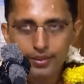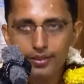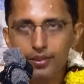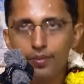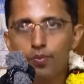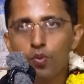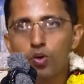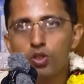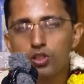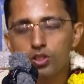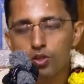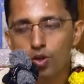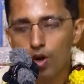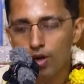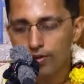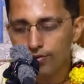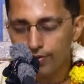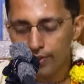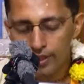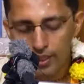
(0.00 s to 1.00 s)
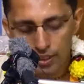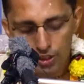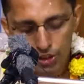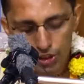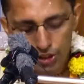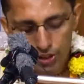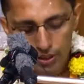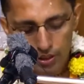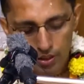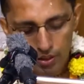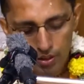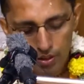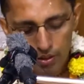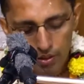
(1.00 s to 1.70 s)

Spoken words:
is the most confidential